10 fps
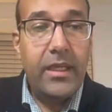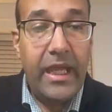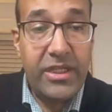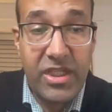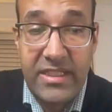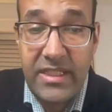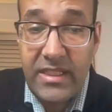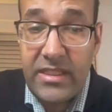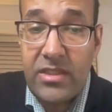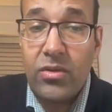
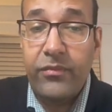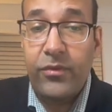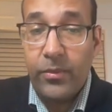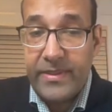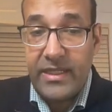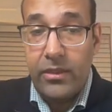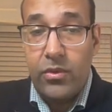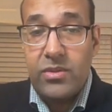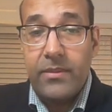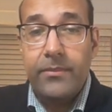Agenesis of corpus
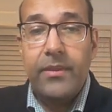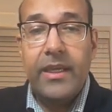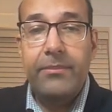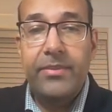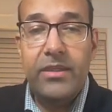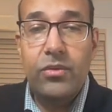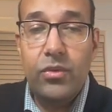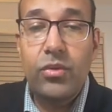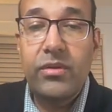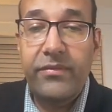callosum can be due
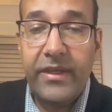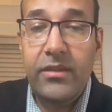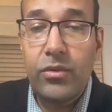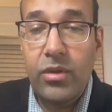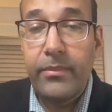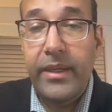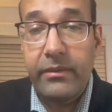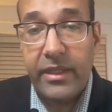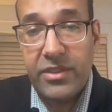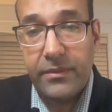to defect in neural
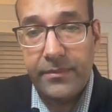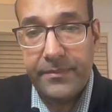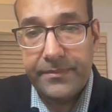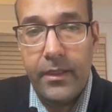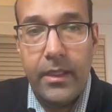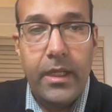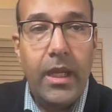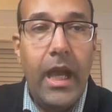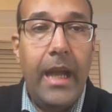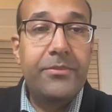migration.
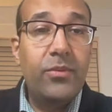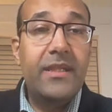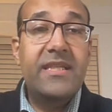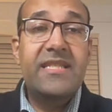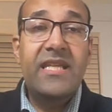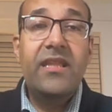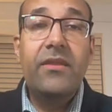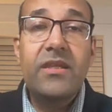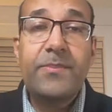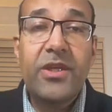Abnormality seen in
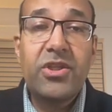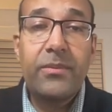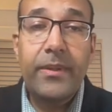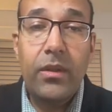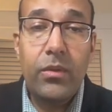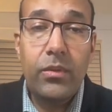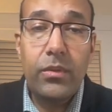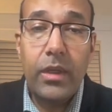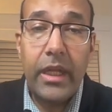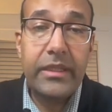this picture below
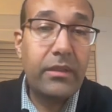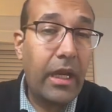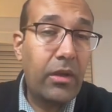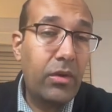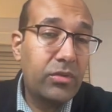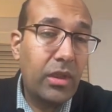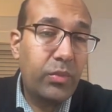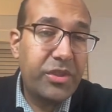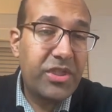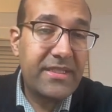occurred at
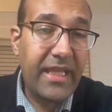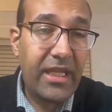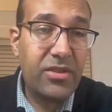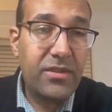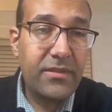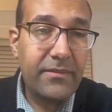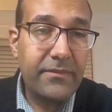which stage?